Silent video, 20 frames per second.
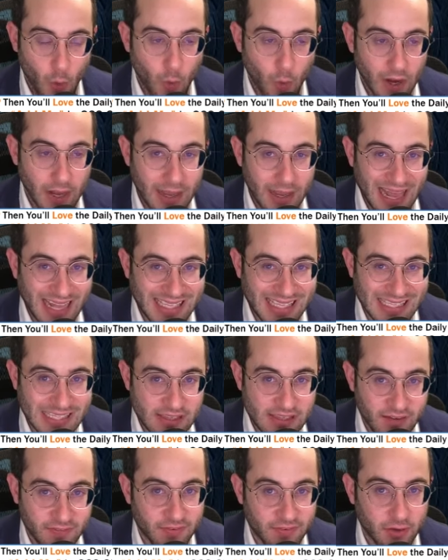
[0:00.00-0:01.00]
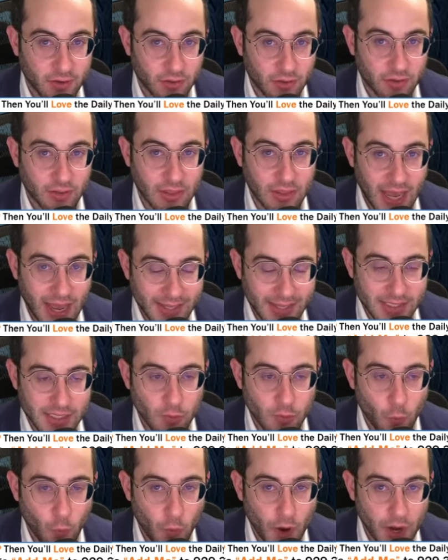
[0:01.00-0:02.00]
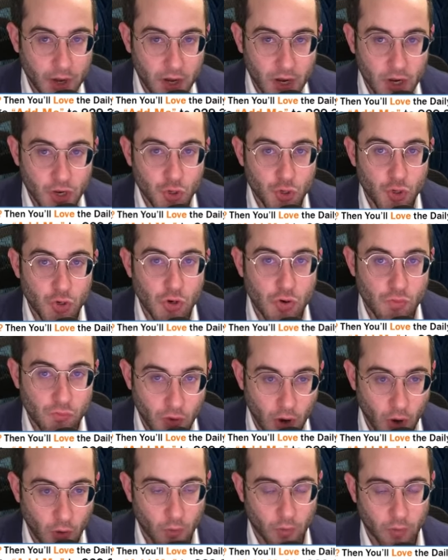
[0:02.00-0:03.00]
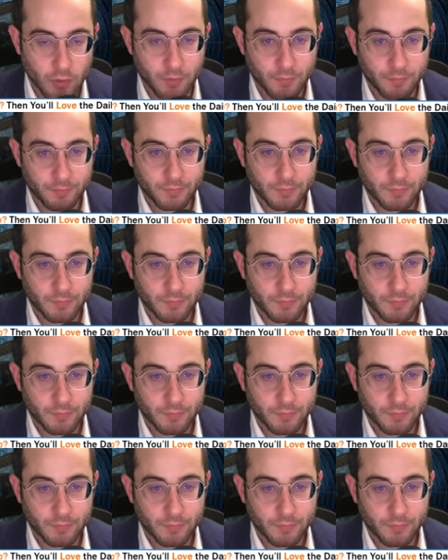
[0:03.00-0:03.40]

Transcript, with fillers: When it gets difficult, that's when you grow.